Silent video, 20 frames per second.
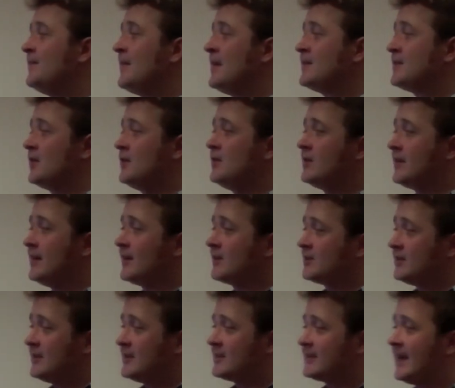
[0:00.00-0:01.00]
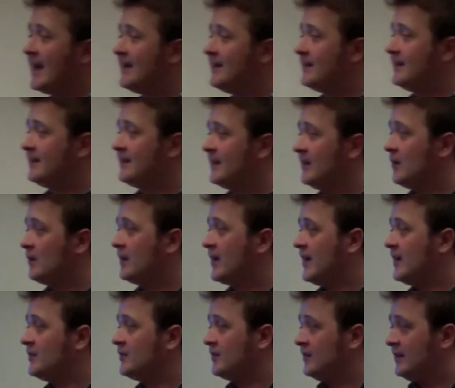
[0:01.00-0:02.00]
So you can actually stand in the
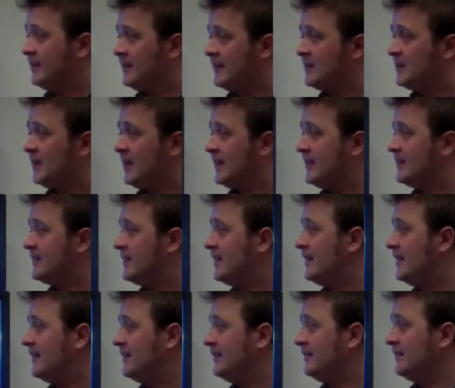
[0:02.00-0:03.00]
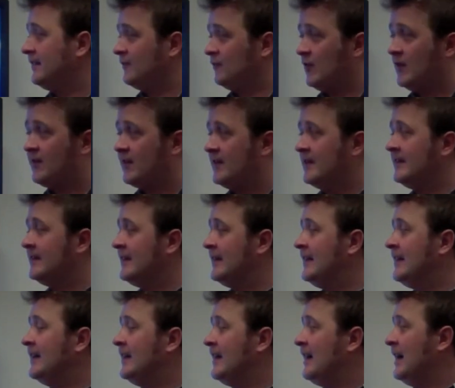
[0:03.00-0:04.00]
location in this place here, Ruthin,
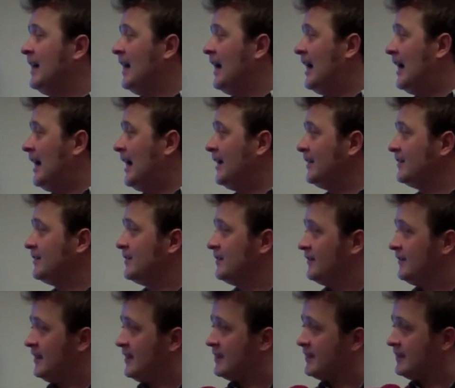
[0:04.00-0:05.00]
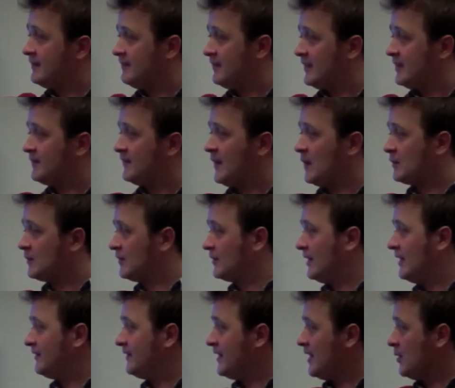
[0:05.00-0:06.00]
and this
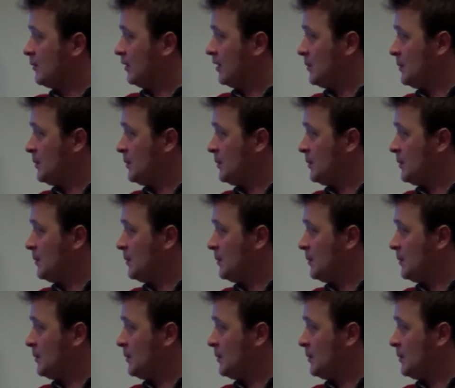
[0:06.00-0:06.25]
photograph here will